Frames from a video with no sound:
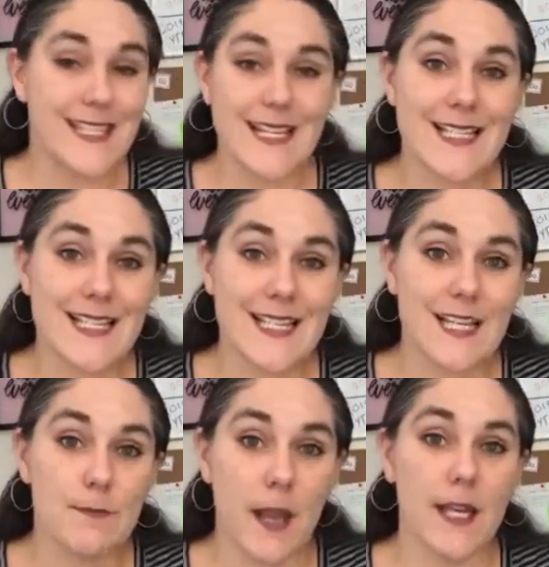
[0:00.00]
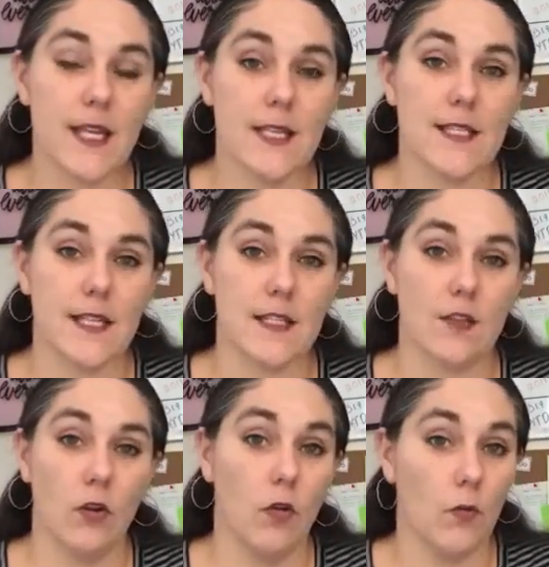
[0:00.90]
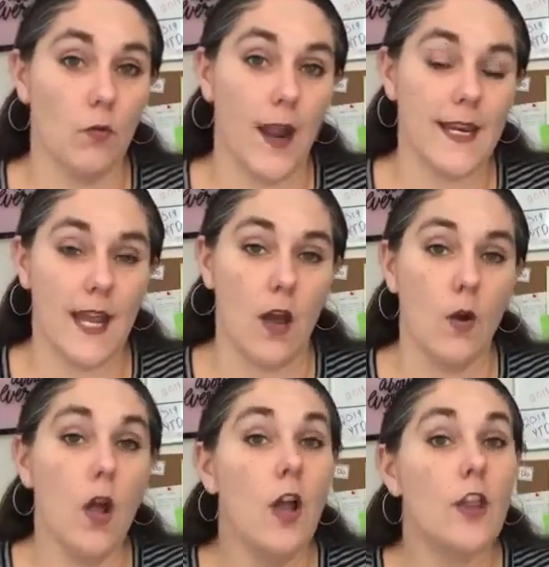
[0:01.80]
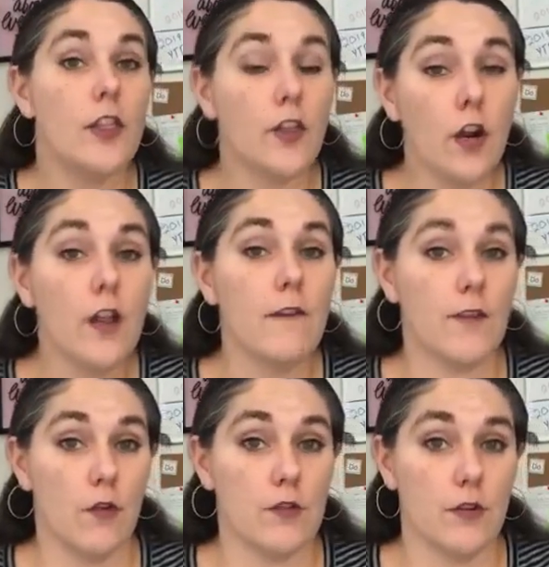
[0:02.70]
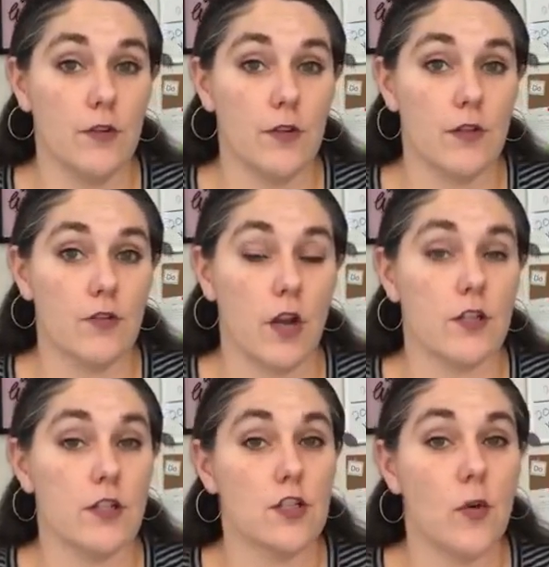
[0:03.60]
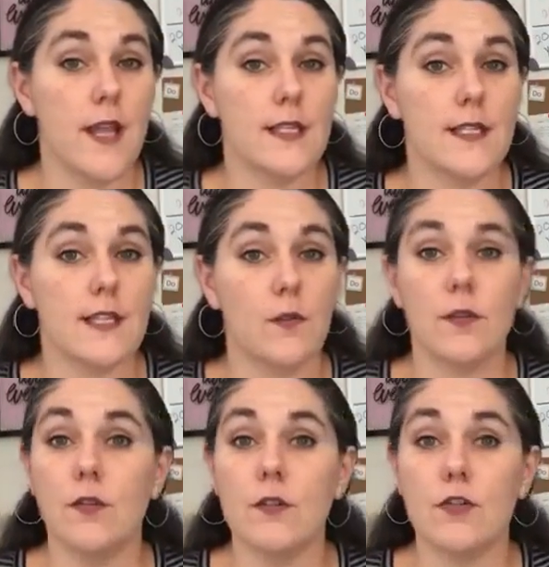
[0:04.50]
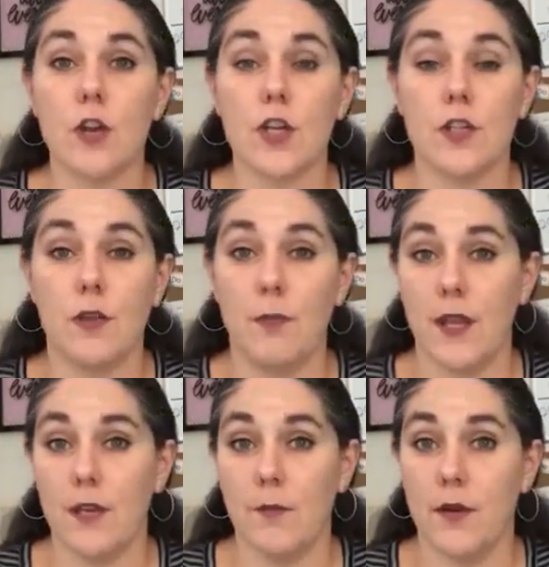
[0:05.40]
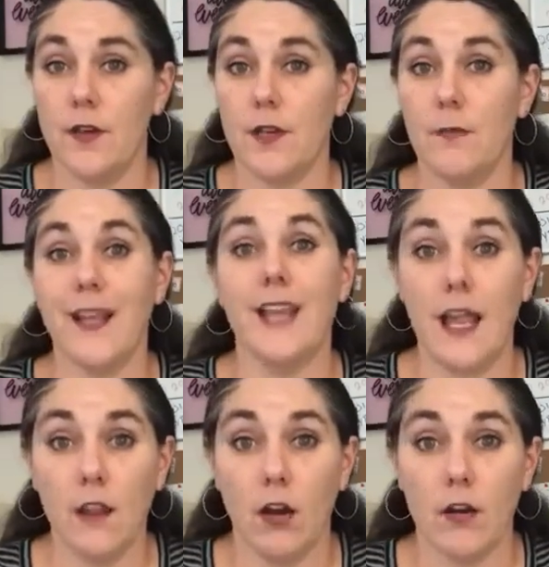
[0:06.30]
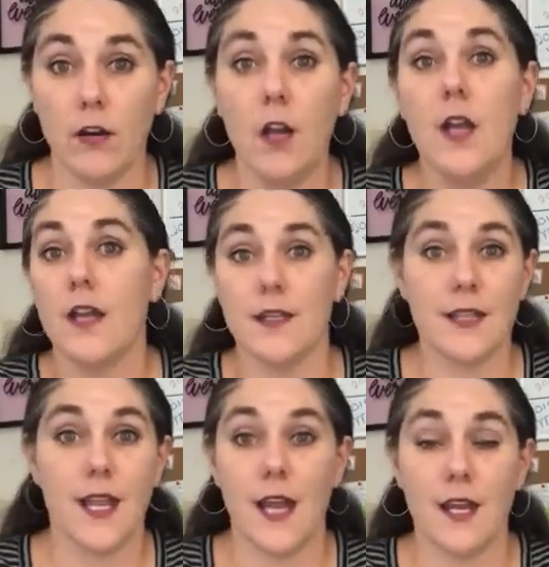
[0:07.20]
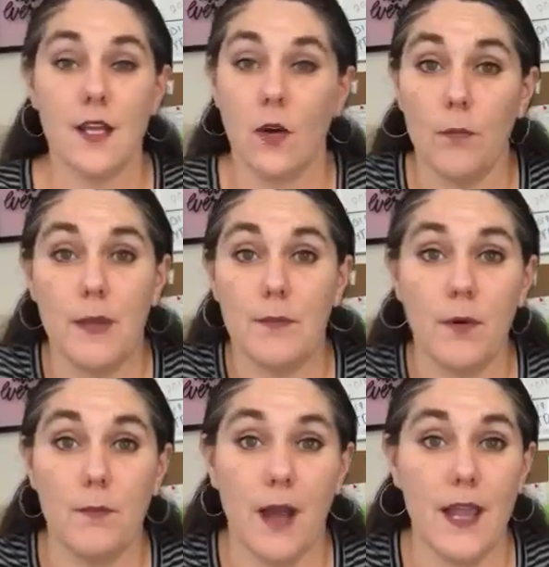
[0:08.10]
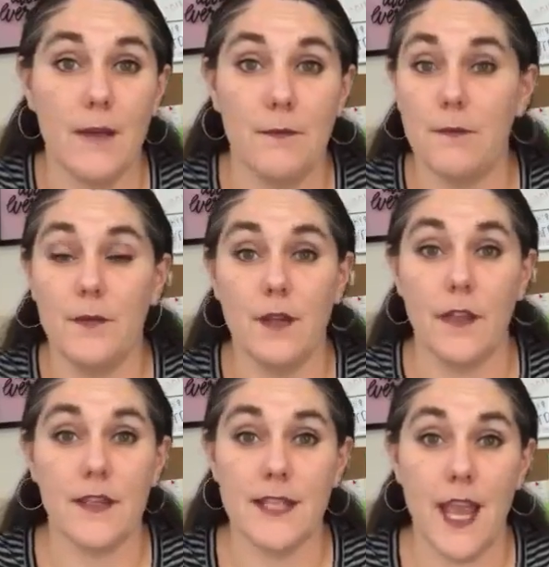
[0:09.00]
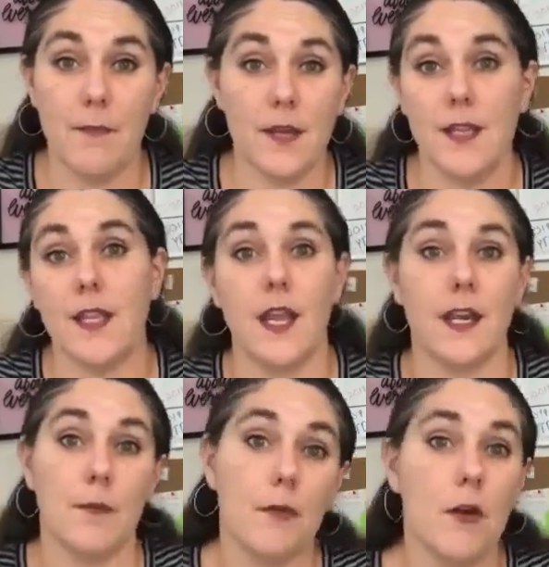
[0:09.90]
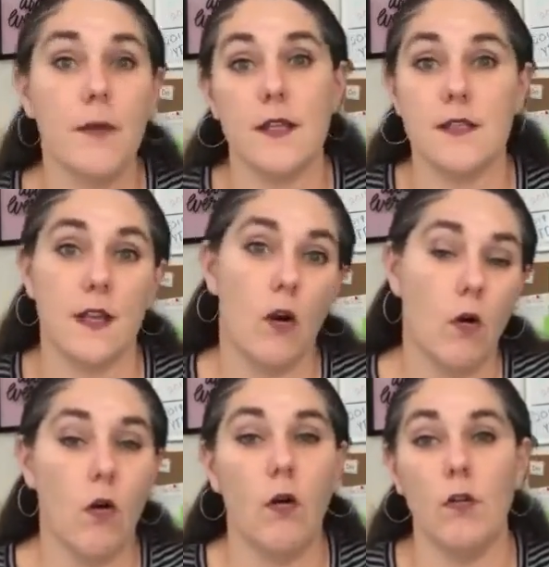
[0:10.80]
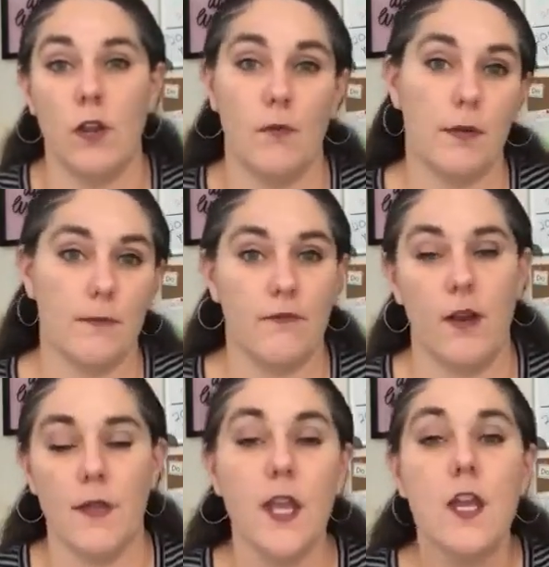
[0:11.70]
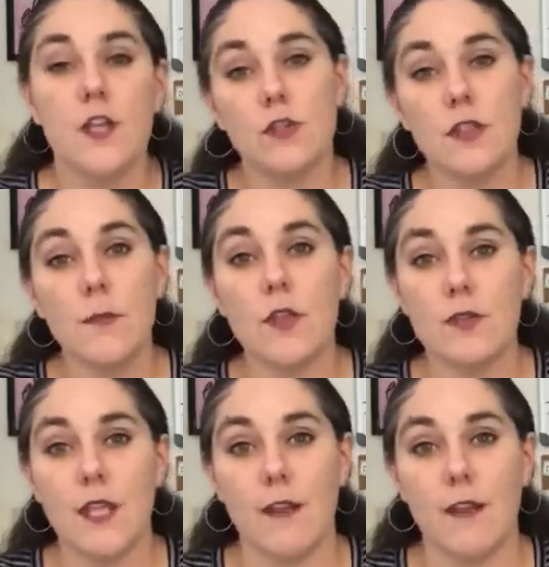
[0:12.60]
66 pending listings in Lowell right now. 30 of those are new construction. So as I said, with new construction, the pending period can be a lot longer because they got to, people buy them, nothing's happened yet, they got to get permits, dig a hole, put up the framing. So some of those